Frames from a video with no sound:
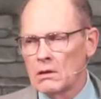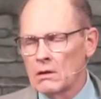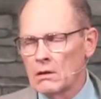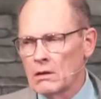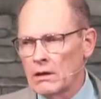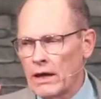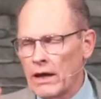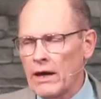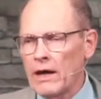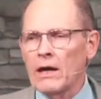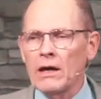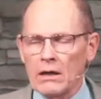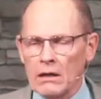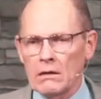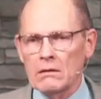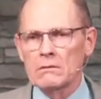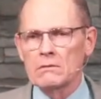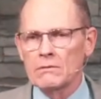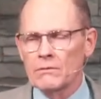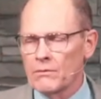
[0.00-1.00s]
Hey,
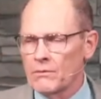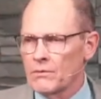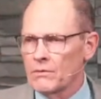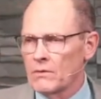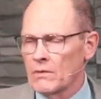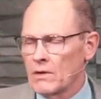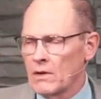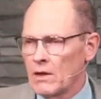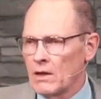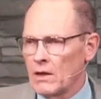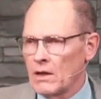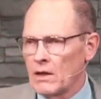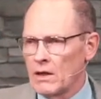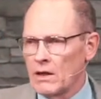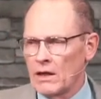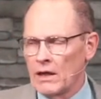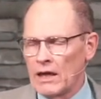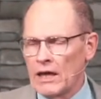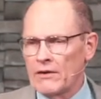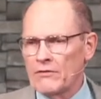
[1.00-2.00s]

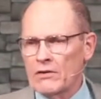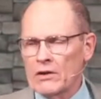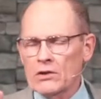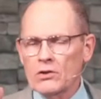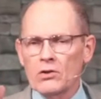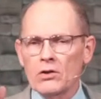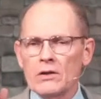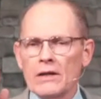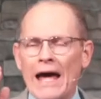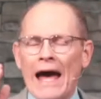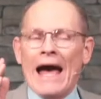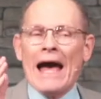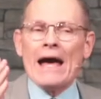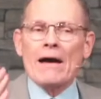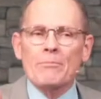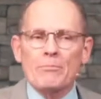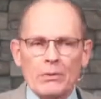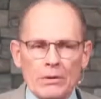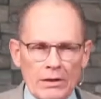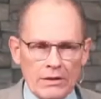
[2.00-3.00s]
if it could
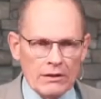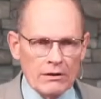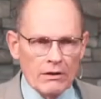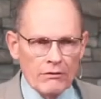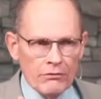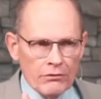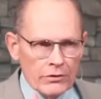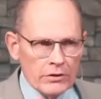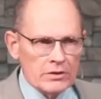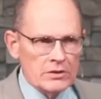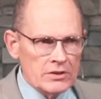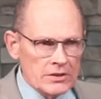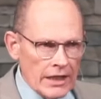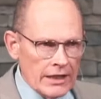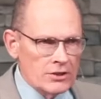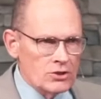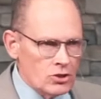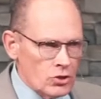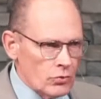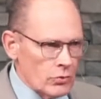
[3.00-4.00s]
happen in the first
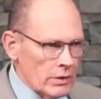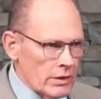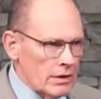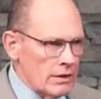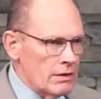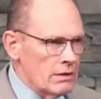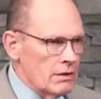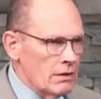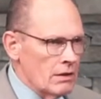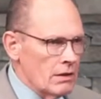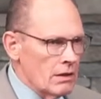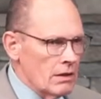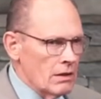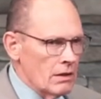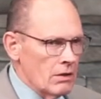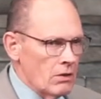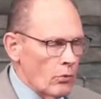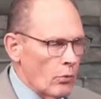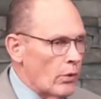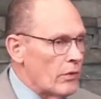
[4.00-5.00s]
century
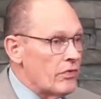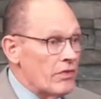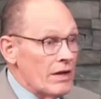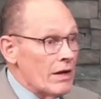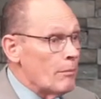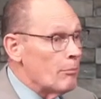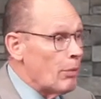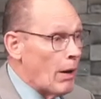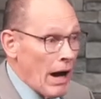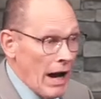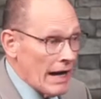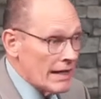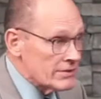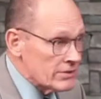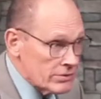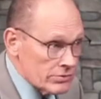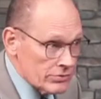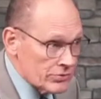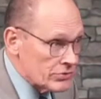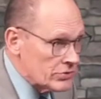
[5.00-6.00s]
with the
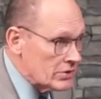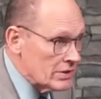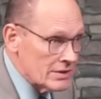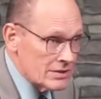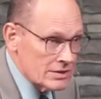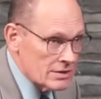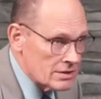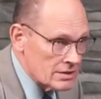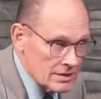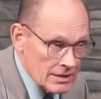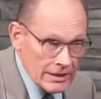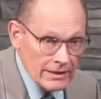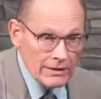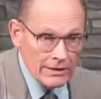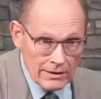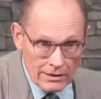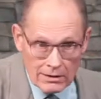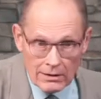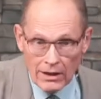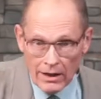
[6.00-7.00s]
apostles
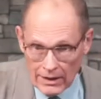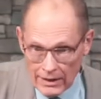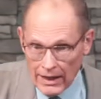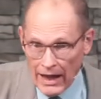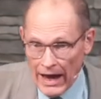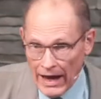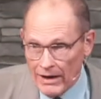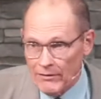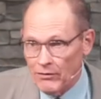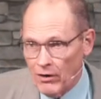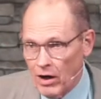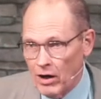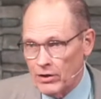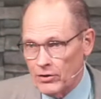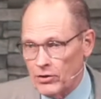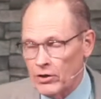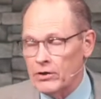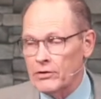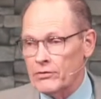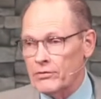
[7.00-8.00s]
still alive on
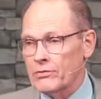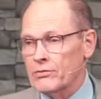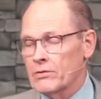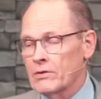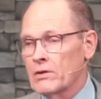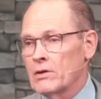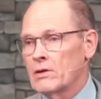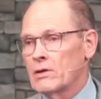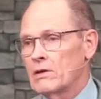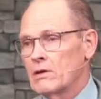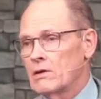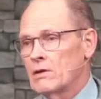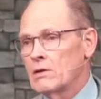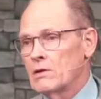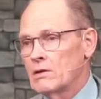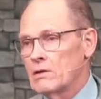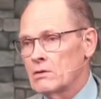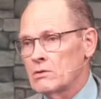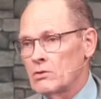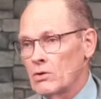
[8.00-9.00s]
earth,
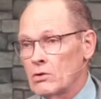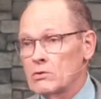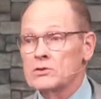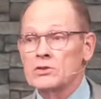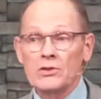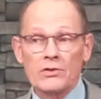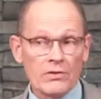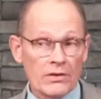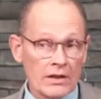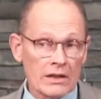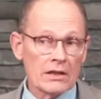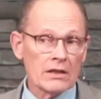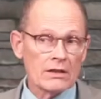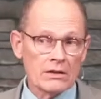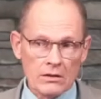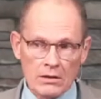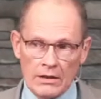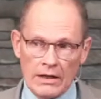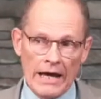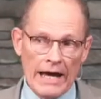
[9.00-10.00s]
don't you think it
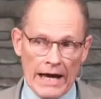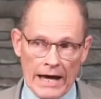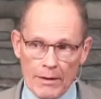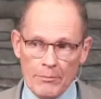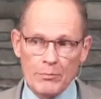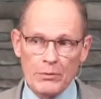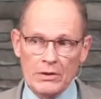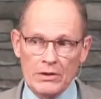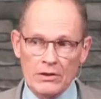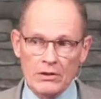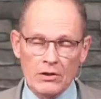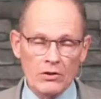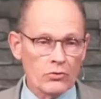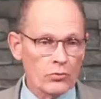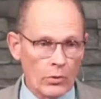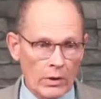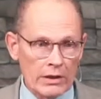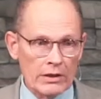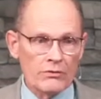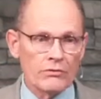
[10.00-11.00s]
could happen in the
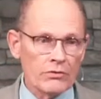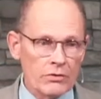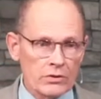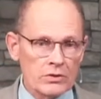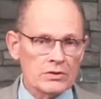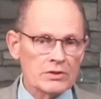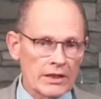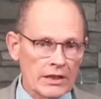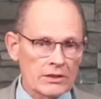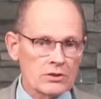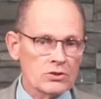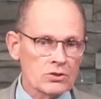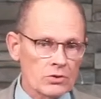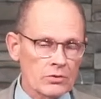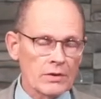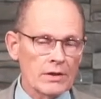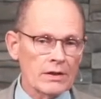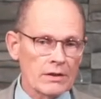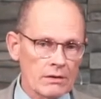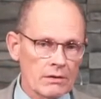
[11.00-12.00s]
21st
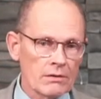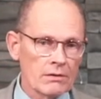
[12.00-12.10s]
century